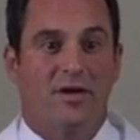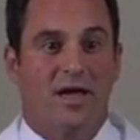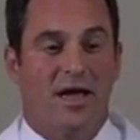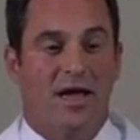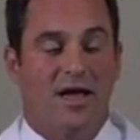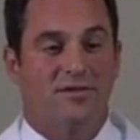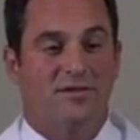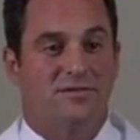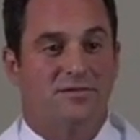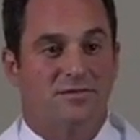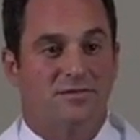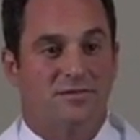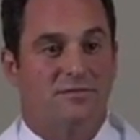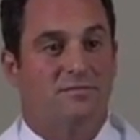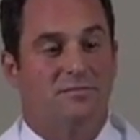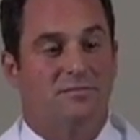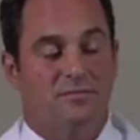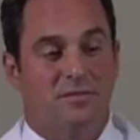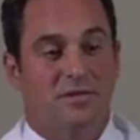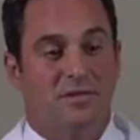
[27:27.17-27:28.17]
has
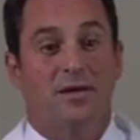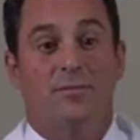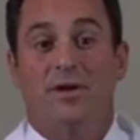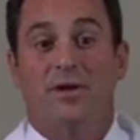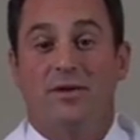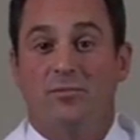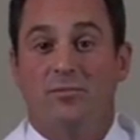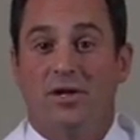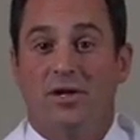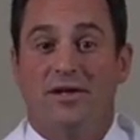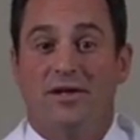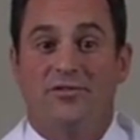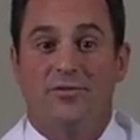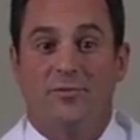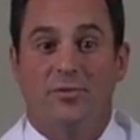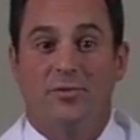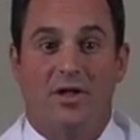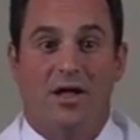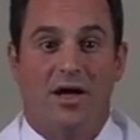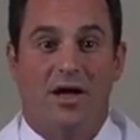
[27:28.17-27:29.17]
limited blood
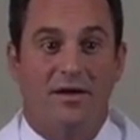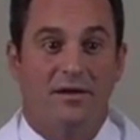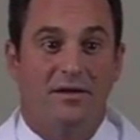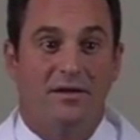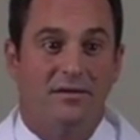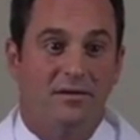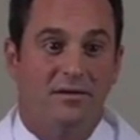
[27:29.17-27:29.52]
supply.